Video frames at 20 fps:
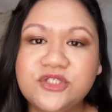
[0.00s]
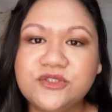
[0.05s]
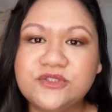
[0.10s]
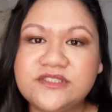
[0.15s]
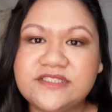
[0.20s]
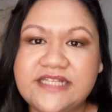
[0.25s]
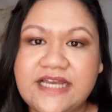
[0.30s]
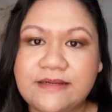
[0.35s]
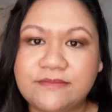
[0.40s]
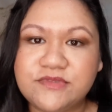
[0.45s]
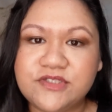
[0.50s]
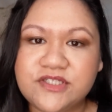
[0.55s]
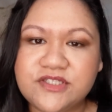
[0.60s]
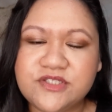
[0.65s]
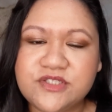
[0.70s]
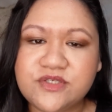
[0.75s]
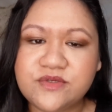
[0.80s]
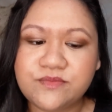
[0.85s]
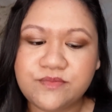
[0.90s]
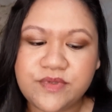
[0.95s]

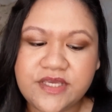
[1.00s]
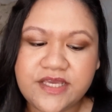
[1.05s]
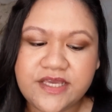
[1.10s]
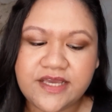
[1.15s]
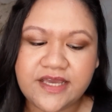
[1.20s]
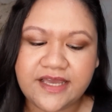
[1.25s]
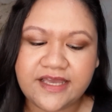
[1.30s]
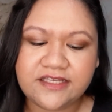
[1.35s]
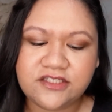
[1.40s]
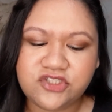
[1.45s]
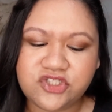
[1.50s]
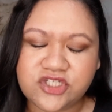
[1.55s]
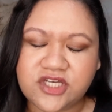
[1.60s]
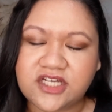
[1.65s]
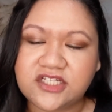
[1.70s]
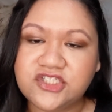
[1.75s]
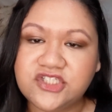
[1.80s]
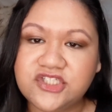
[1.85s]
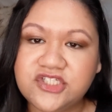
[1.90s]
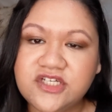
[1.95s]
Samson to be a
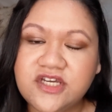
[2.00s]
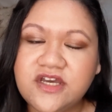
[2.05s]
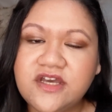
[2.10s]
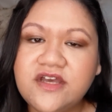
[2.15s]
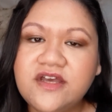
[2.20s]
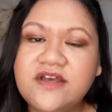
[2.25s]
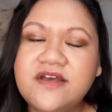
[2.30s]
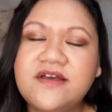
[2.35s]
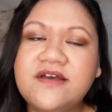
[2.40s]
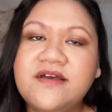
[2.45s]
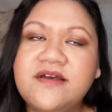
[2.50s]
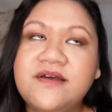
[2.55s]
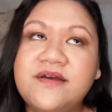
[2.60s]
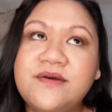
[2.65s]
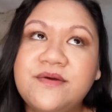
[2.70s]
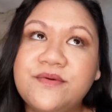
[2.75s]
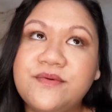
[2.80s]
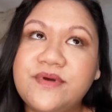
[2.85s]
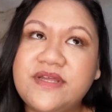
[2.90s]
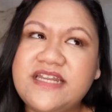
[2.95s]
judge
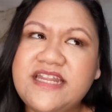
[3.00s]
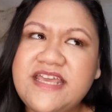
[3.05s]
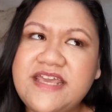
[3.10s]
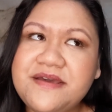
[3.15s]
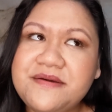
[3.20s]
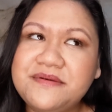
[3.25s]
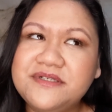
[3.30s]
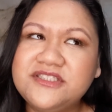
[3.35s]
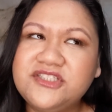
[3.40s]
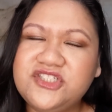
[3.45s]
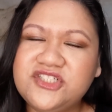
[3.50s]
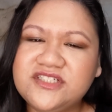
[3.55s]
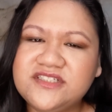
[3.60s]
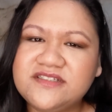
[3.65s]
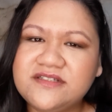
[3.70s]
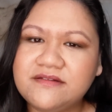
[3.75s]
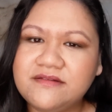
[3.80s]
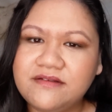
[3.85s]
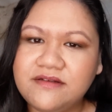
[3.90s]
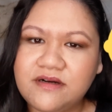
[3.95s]
when he was
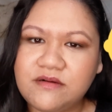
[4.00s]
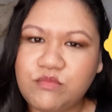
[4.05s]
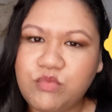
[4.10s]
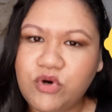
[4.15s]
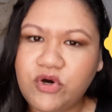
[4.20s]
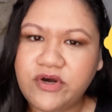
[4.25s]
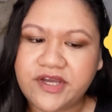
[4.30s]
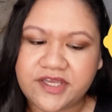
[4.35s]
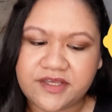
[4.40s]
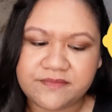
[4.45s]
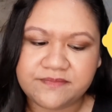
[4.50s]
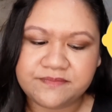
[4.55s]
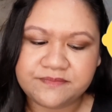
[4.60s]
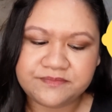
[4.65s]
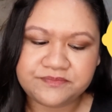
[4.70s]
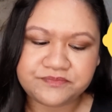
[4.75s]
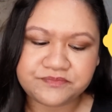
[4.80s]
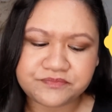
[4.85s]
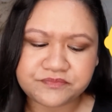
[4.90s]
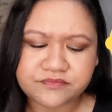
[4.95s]
just a little boy.
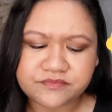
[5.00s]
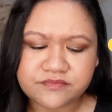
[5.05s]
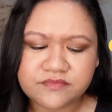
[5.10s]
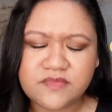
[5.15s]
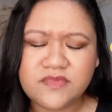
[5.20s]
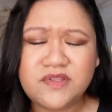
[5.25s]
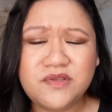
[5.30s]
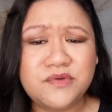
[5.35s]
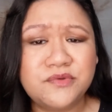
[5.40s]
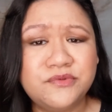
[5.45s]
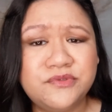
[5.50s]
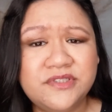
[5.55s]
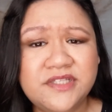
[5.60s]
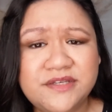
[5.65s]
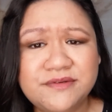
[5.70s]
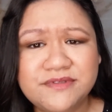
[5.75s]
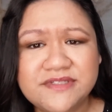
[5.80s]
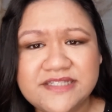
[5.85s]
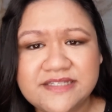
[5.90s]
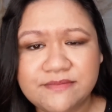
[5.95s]
When
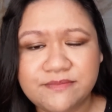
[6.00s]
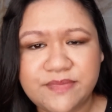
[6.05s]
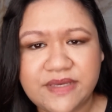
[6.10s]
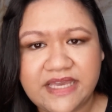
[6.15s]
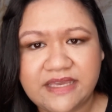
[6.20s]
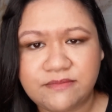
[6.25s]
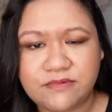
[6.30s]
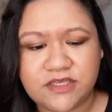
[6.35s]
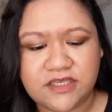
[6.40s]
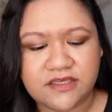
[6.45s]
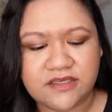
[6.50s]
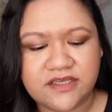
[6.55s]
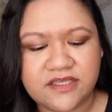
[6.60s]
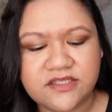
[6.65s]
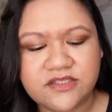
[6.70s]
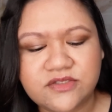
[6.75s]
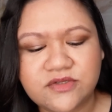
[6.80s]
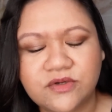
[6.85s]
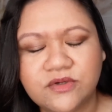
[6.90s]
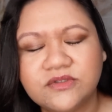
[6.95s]
he was a baby,
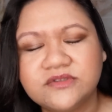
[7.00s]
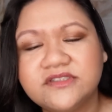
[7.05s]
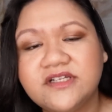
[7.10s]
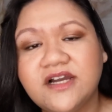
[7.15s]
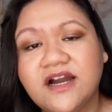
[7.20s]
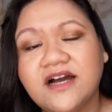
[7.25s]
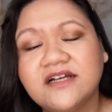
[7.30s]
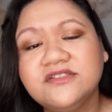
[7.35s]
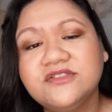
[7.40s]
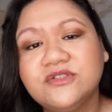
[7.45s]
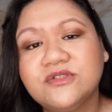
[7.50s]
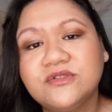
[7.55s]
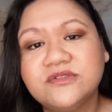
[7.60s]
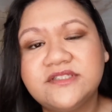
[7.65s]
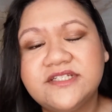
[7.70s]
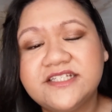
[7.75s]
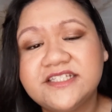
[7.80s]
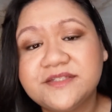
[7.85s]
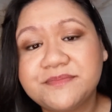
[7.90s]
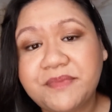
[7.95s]
God
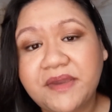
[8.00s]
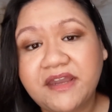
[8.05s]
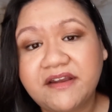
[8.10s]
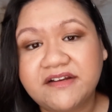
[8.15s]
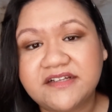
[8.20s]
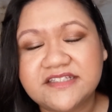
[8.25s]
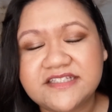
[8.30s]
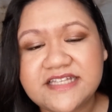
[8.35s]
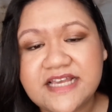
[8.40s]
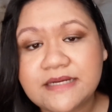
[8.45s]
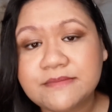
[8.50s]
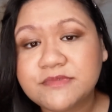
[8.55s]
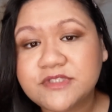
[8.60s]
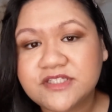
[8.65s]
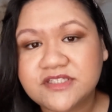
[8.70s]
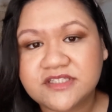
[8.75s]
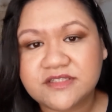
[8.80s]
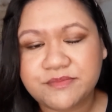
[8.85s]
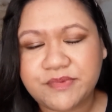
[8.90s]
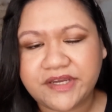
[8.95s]
told his parents,
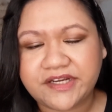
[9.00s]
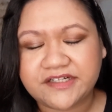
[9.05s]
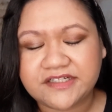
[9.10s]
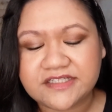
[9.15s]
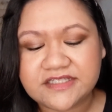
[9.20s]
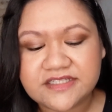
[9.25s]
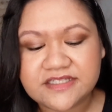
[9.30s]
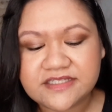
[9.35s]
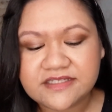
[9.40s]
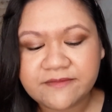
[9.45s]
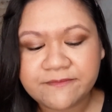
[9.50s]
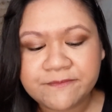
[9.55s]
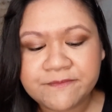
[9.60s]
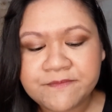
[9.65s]
Samson's parents,